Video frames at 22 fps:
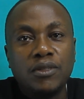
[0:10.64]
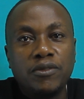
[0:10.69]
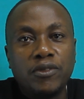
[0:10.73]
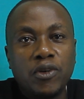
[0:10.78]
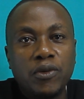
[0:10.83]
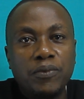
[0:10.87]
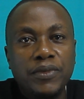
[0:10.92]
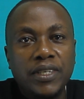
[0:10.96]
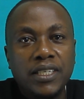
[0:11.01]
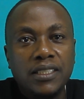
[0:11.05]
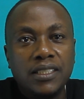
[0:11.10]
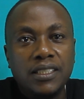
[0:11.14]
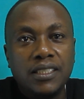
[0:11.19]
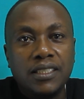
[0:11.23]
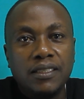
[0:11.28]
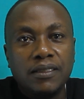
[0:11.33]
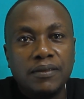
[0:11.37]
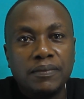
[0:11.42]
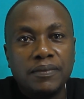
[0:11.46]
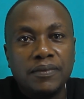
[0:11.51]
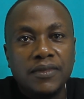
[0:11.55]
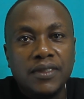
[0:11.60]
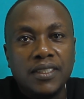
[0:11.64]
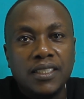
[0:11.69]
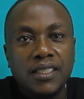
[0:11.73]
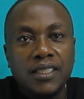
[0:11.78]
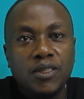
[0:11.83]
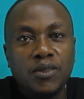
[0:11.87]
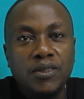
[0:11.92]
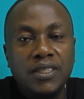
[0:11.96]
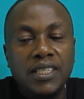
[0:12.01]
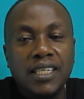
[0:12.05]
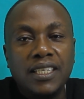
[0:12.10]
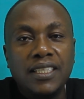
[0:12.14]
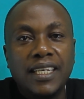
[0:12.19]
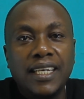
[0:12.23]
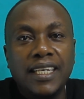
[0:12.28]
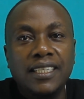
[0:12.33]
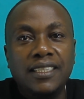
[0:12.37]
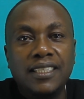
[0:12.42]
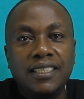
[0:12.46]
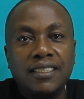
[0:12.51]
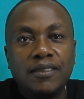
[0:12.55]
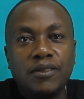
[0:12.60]
Development. Today the
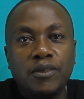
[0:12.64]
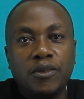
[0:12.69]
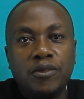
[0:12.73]
18th